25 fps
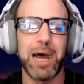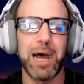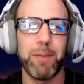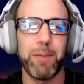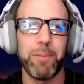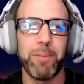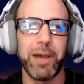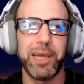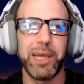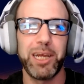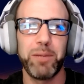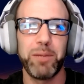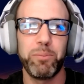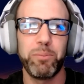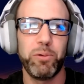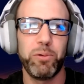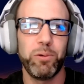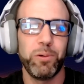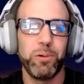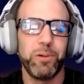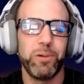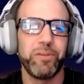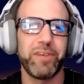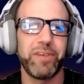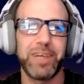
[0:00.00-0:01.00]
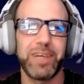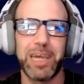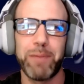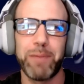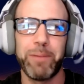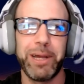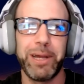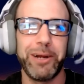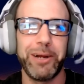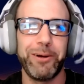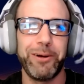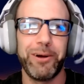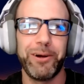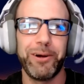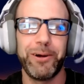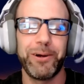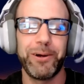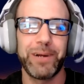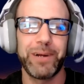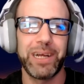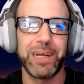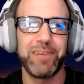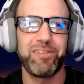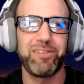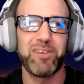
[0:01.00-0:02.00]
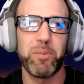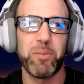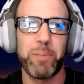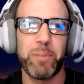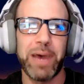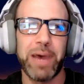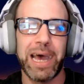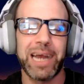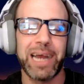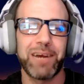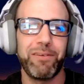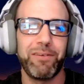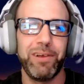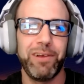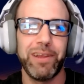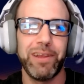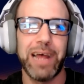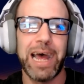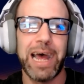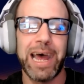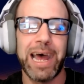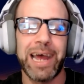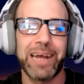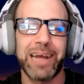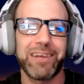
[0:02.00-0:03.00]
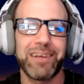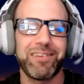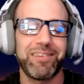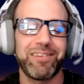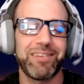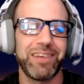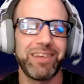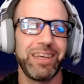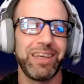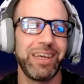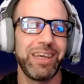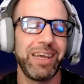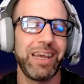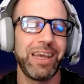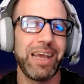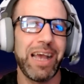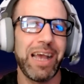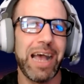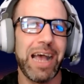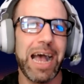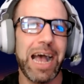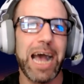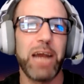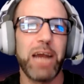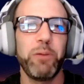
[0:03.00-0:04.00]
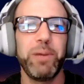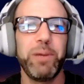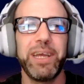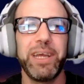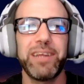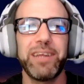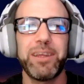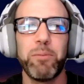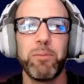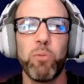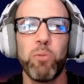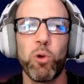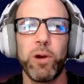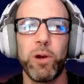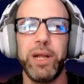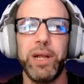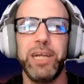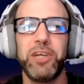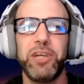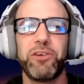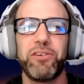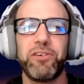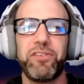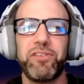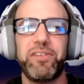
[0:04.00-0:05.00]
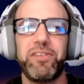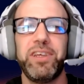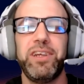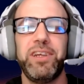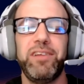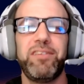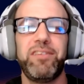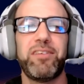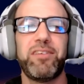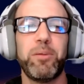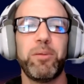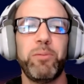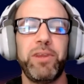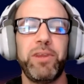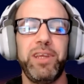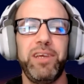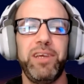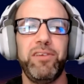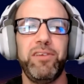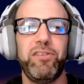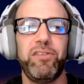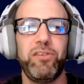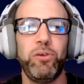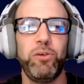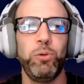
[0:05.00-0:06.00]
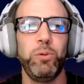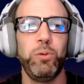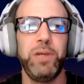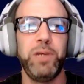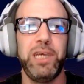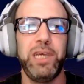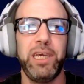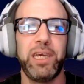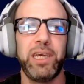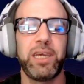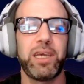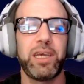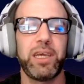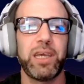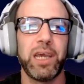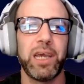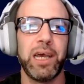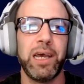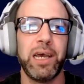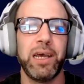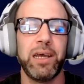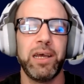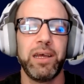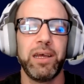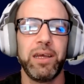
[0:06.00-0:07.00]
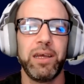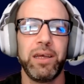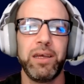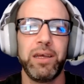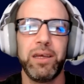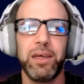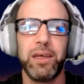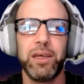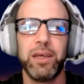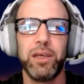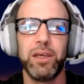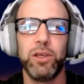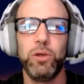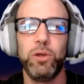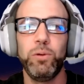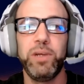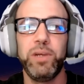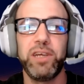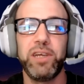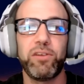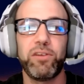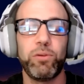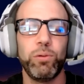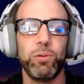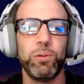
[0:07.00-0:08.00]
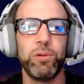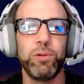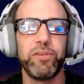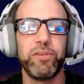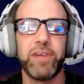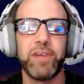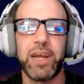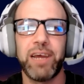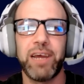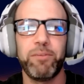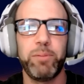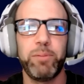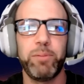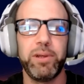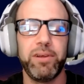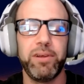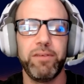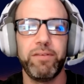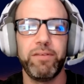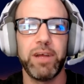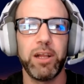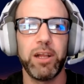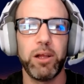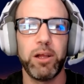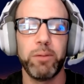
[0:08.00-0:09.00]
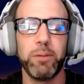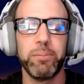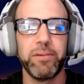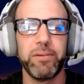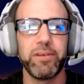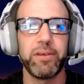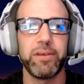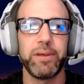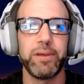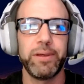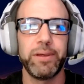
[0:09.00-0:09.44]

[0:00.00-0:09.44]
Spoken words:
mining pools. I get my erg, I sit back and relax. How do we get them more interested in some of these unique tools that have been developed?